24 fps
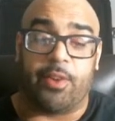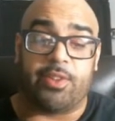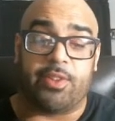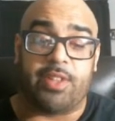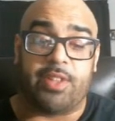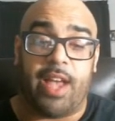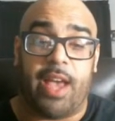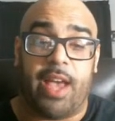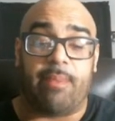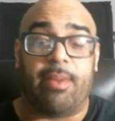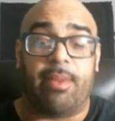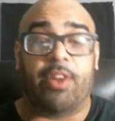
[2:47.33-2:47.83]

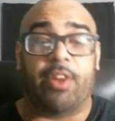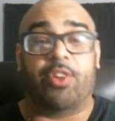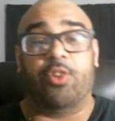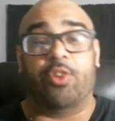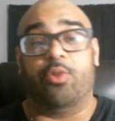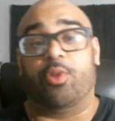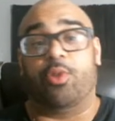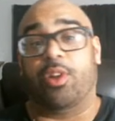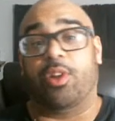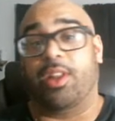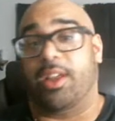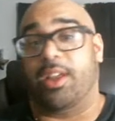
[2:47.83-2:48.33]
time, make sure you
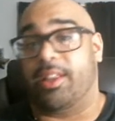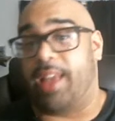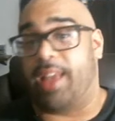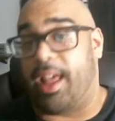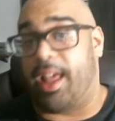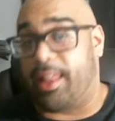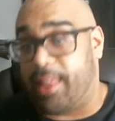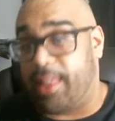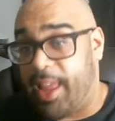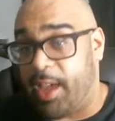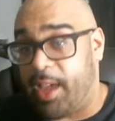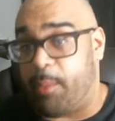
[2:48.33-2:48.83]
click
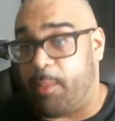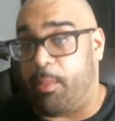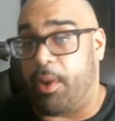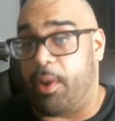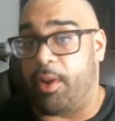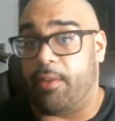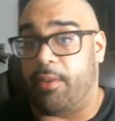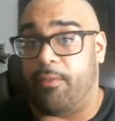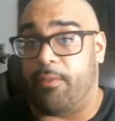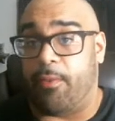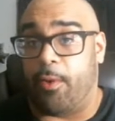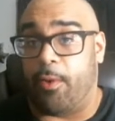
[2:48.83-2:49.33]
that like
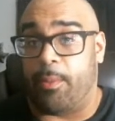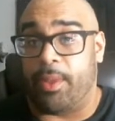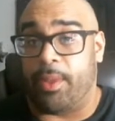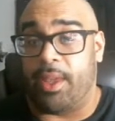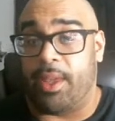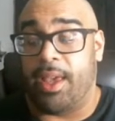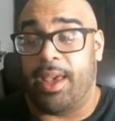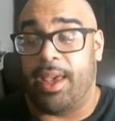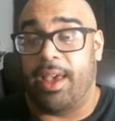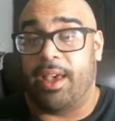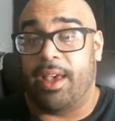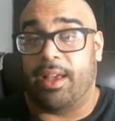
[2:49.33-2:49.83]
button for me.
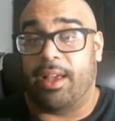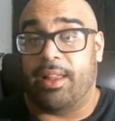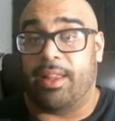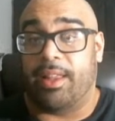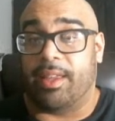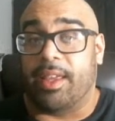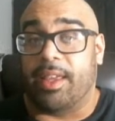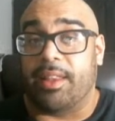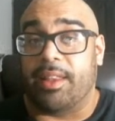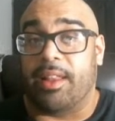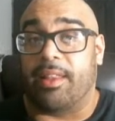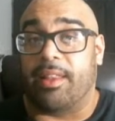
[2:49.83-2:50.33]

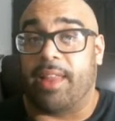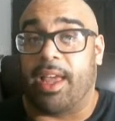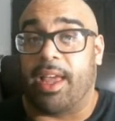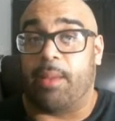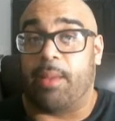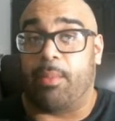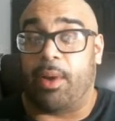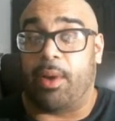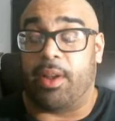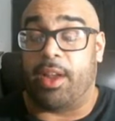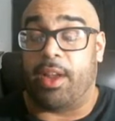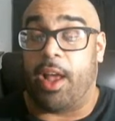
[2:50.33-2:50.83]
Clicking the like
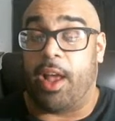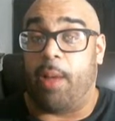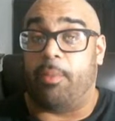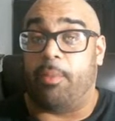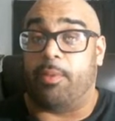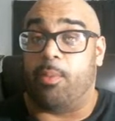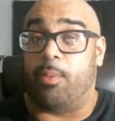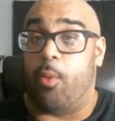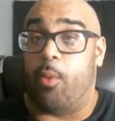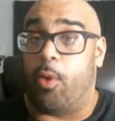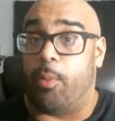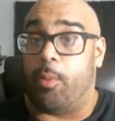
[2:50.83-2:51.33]
button helps
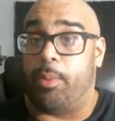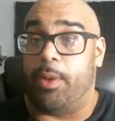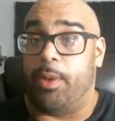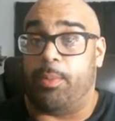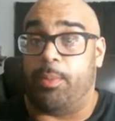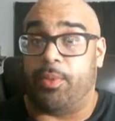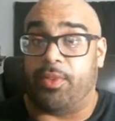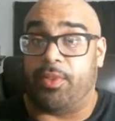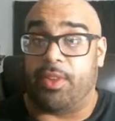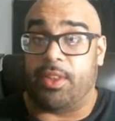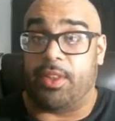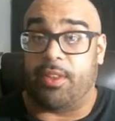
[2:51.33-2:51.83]
more people
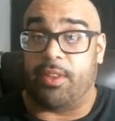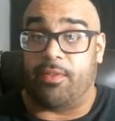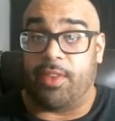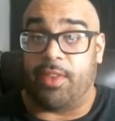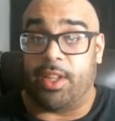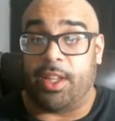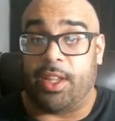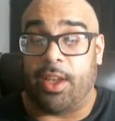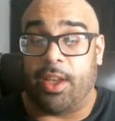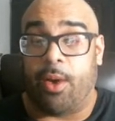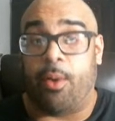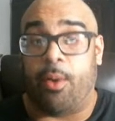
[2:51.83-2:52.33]
see the
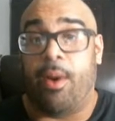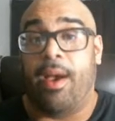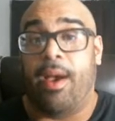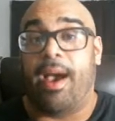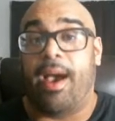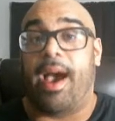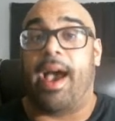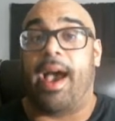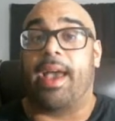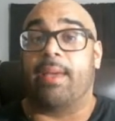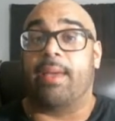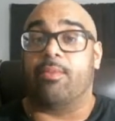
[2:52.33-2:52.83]
video.
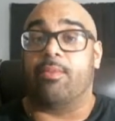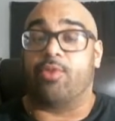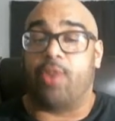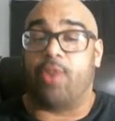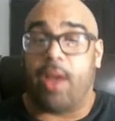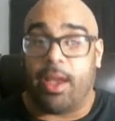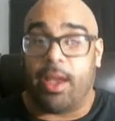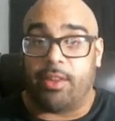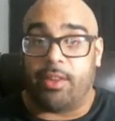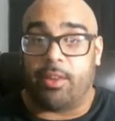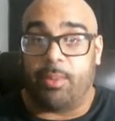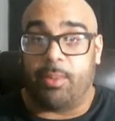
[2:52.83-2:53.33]
I am
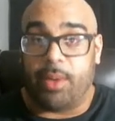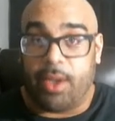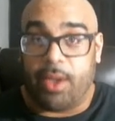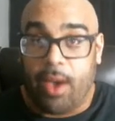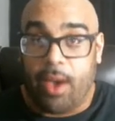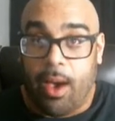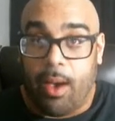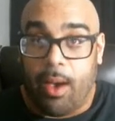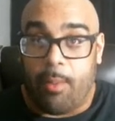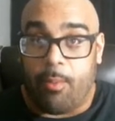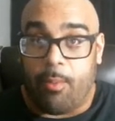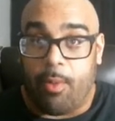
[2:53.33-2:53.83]
trying to
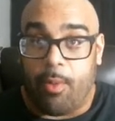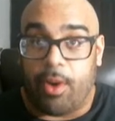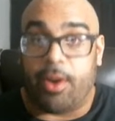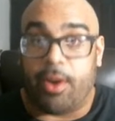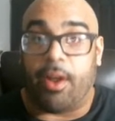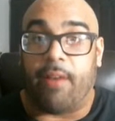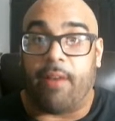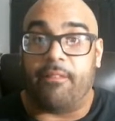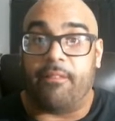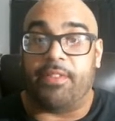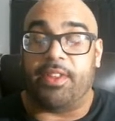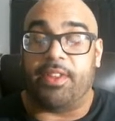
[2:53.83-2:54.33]
become one
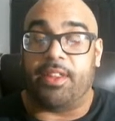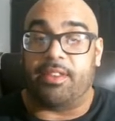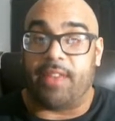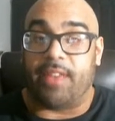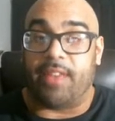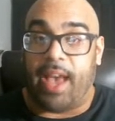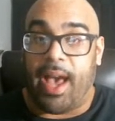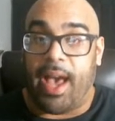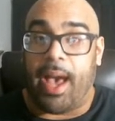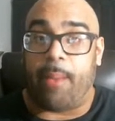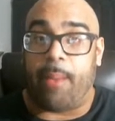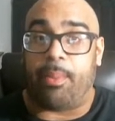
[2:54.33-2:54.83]
of the
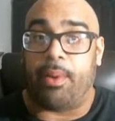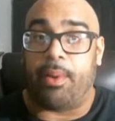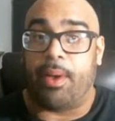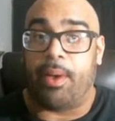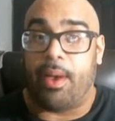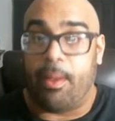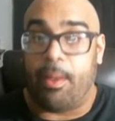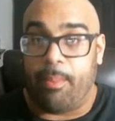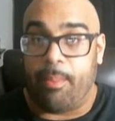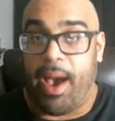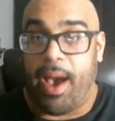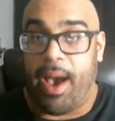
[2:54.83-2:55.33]
top
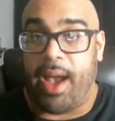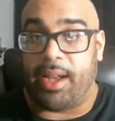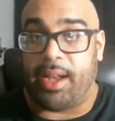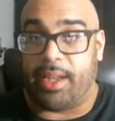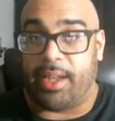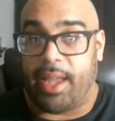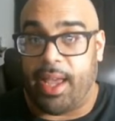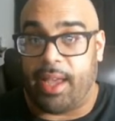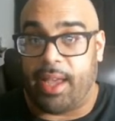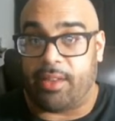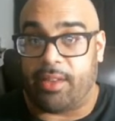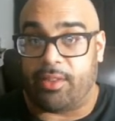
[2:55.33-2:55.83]

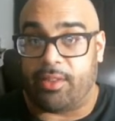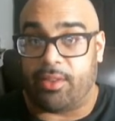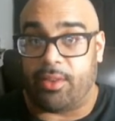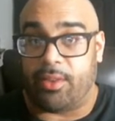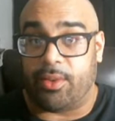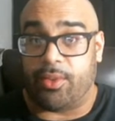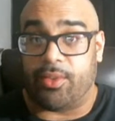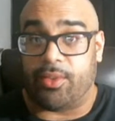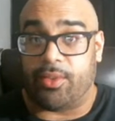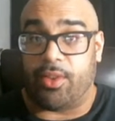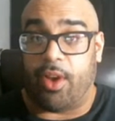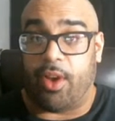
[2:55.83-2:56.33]

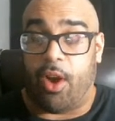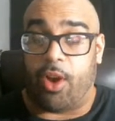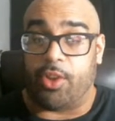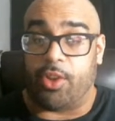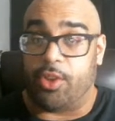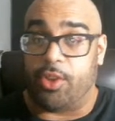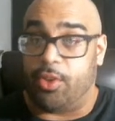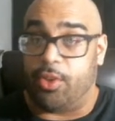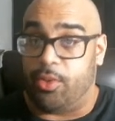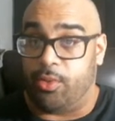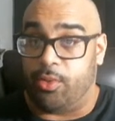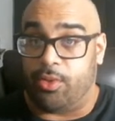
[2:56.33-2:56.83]
podcasters on
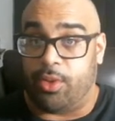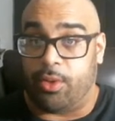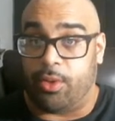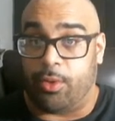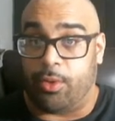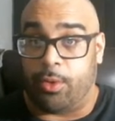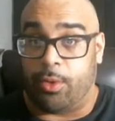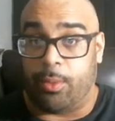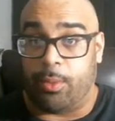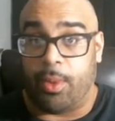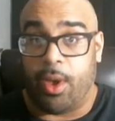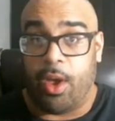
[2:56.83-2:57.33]

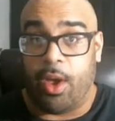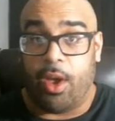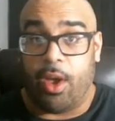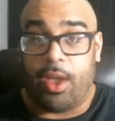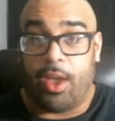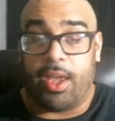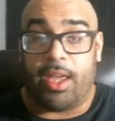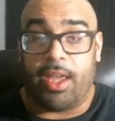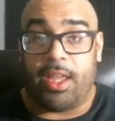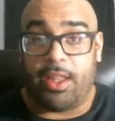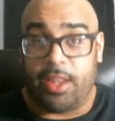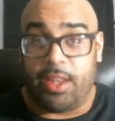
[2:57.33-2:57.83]
YouTube
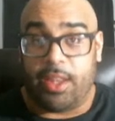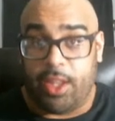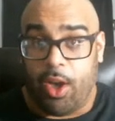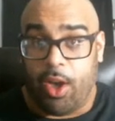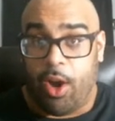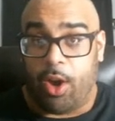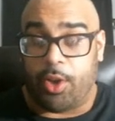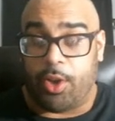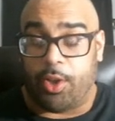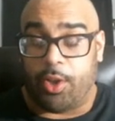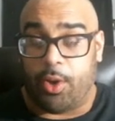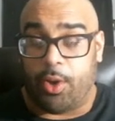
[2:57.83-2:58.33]
in the
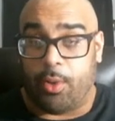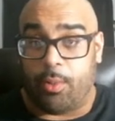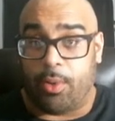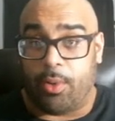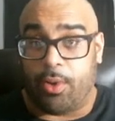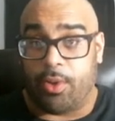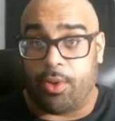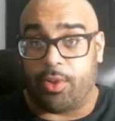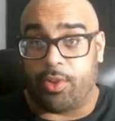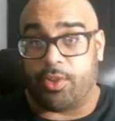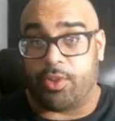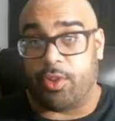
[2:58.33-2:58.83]
audio
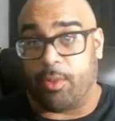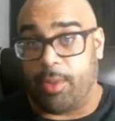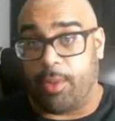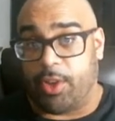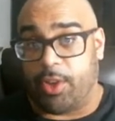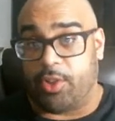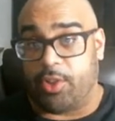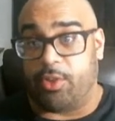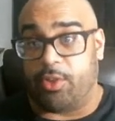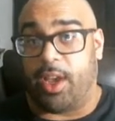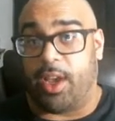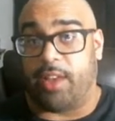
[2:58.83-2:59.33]
world, so make
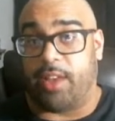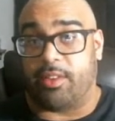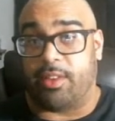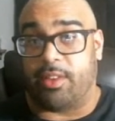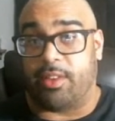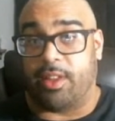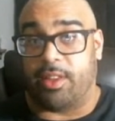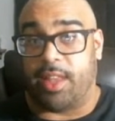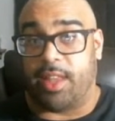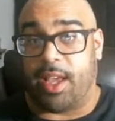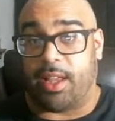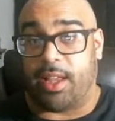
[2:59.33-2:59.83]
sure you guys
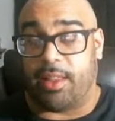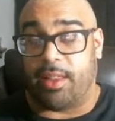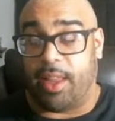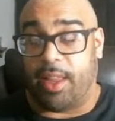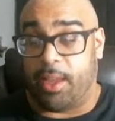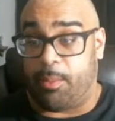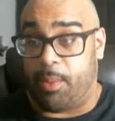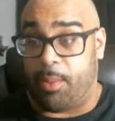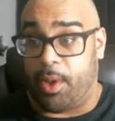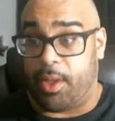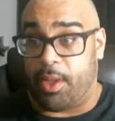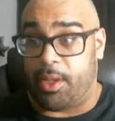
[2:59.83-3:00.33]
click that
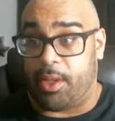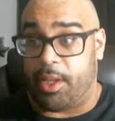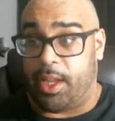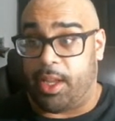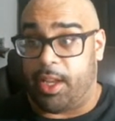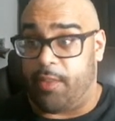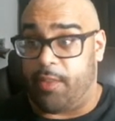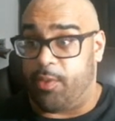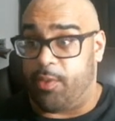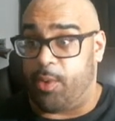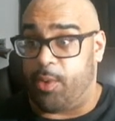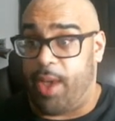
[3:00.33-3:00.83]
like button, and
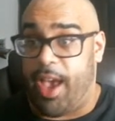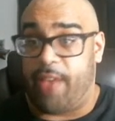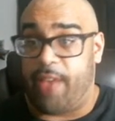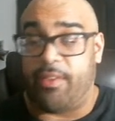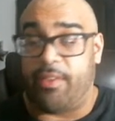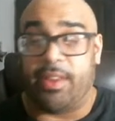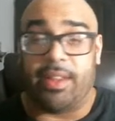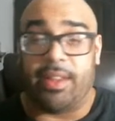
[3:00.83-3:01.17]
if you haven't,